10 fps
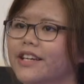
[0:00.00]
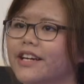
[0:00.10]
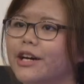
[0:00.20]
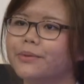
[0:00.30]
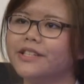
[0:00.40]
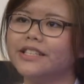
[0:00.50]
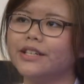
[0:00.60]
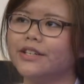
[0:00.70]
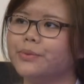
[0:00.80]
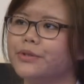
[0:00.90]
Calpurnia,
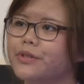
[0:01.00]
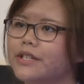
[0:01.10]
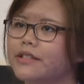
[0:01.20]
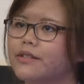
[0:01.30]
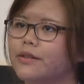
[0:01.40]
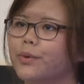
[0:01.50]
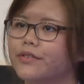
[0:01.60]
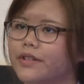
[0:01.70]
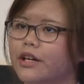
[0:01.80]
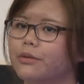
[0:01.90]
as we know, is one
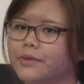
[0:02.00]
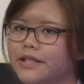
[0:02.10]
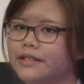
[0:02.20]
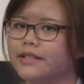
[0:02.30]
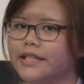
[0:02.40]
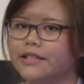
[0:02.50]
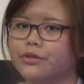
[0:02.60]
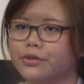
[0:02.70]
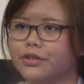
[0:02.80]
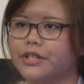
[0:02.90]
of the helpers in the
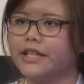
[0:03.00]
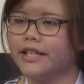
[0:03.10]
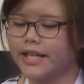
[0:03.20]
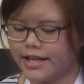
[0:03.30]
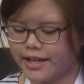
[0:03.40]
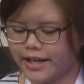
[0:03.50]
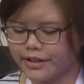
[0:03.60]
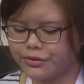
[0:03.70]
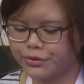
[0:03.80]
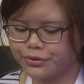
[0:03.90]
story.
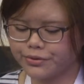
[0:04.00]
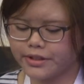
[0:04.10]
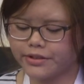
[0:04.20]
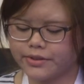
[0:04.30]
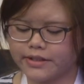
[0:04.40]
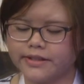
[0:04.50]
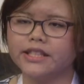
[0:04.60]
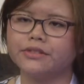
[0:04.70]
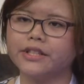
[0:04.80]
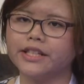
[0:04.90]
And so through this, you can see
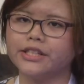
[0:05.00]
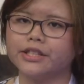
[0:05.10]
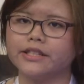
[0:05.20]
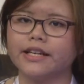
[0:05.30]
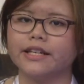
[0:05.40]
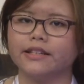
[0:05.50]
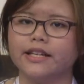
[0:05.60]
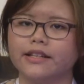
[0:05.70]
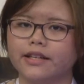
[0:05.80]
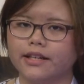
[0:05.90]
the relation that
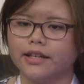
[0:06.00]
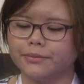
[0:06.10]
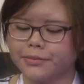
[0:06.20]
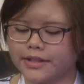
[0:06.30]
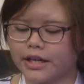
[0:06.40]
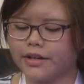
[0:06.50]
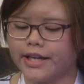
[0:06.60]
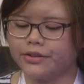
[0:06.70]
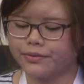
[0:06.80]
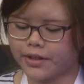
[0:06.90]
Scout
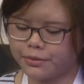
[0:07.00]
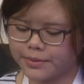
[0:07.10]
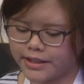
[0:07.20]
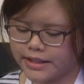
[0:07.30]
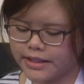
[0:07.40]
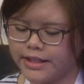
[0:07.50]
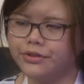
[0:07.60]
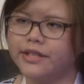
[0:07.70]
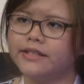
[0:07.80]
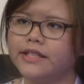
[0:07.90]
has with Calpurnia, and
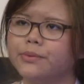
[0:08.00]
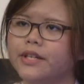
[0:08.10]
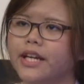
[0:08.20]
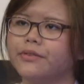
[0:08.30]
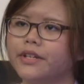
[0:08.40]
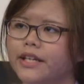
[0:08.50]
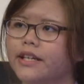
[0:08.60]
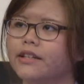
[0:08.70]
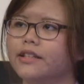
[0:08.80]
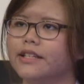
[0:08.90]
you can see what every
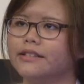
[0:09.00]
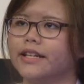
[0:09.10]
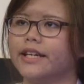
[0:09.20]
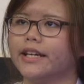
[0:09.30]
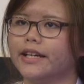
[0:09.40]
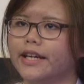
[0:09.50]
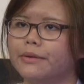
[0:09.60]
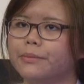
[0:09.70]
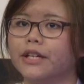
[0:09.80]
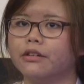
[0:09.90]
day is like
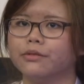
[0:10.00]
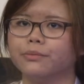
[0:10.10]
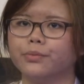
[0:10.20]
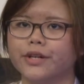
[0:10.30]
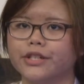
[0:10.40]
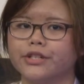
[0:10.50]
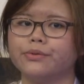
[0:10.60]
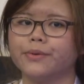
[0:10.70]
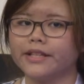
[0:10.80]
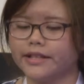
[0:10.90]
in Maycomb, which
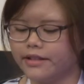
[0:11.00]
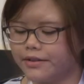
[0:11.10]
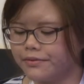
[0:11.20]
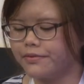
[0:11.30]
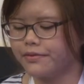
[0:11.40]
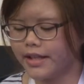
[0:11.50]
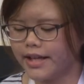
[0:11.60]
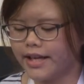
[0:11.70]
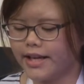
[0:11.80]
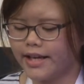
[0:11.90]
is where they live.
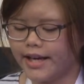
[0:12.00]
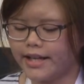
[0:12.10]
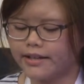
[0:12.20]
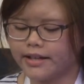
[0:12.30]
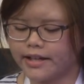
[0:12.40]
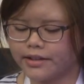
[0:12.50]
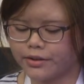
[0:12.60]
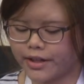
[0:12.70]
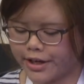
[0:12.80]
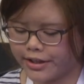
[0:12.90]
And
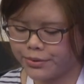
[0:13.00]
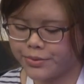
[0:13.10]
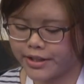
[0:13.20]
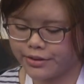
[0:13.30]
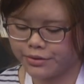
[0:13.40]
another character we can